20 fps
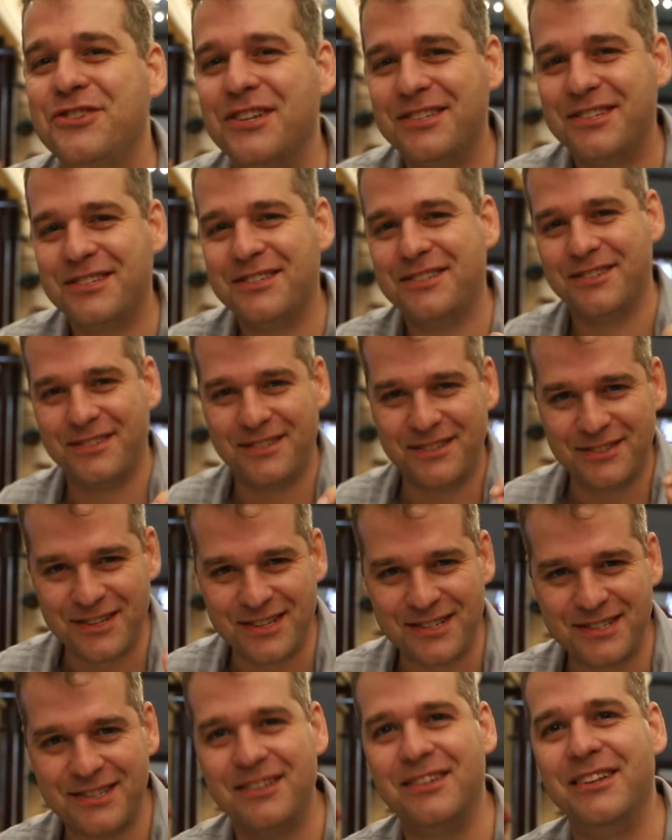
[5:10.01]

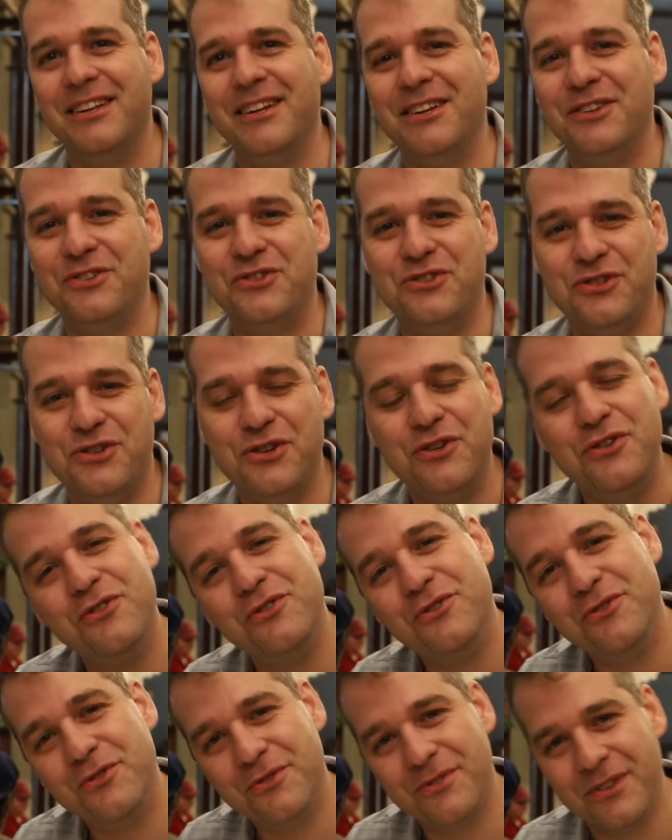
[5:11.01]
just a little
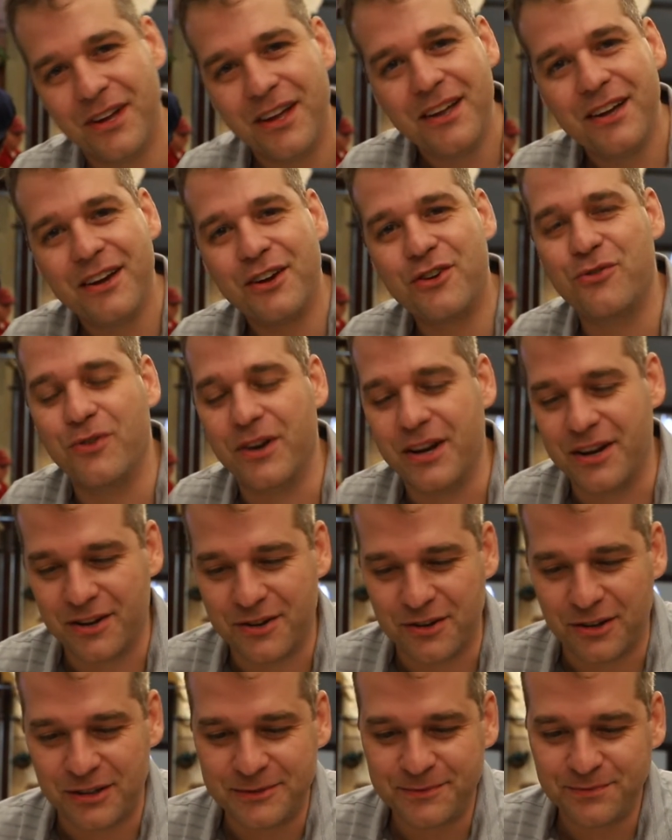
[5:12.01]
too
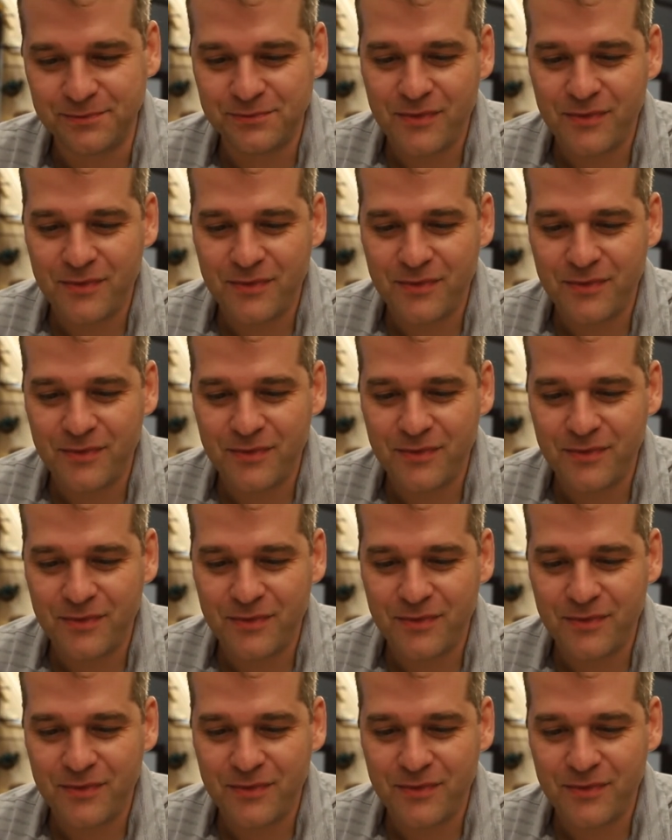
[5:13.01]
critical.